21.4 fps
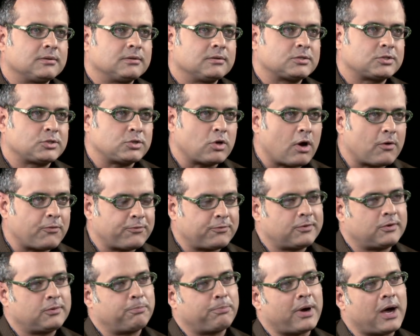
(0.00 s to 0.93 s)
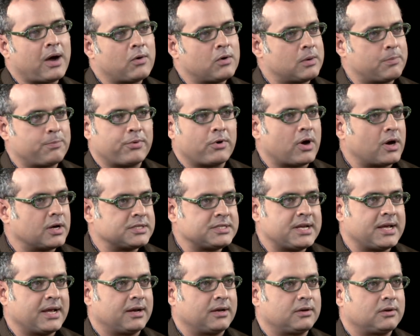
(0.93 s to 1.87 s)
soft power
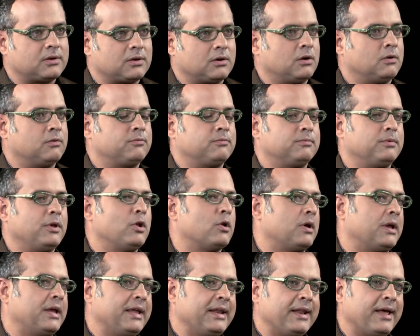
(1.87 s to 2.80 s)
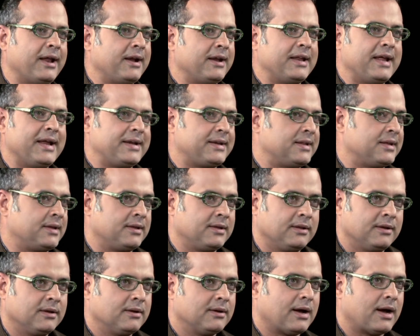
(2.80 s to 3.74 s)
project of you know
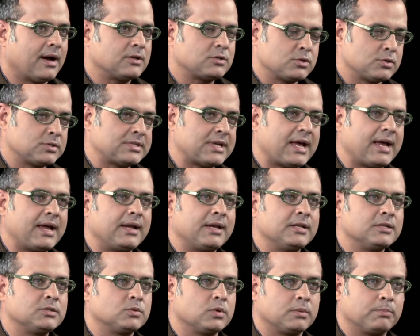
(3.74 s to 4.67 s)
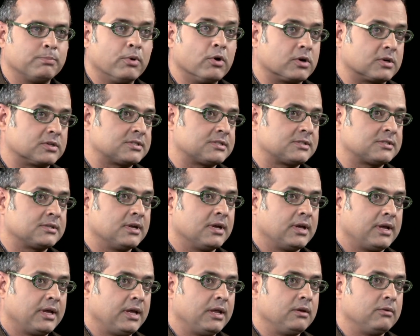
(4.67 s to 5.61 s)
inundating our societies with books
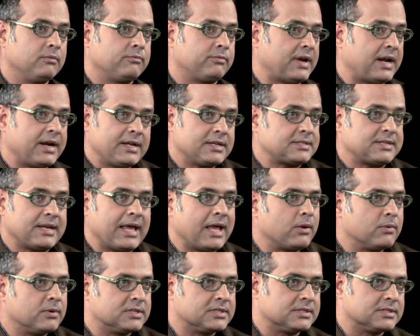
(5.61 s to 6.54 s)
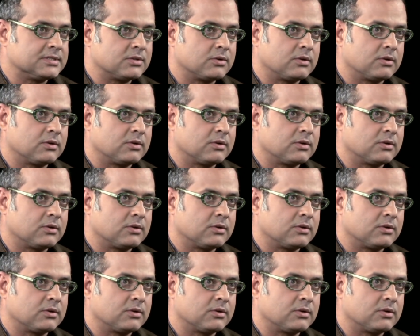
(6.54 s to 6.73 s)
in various languages.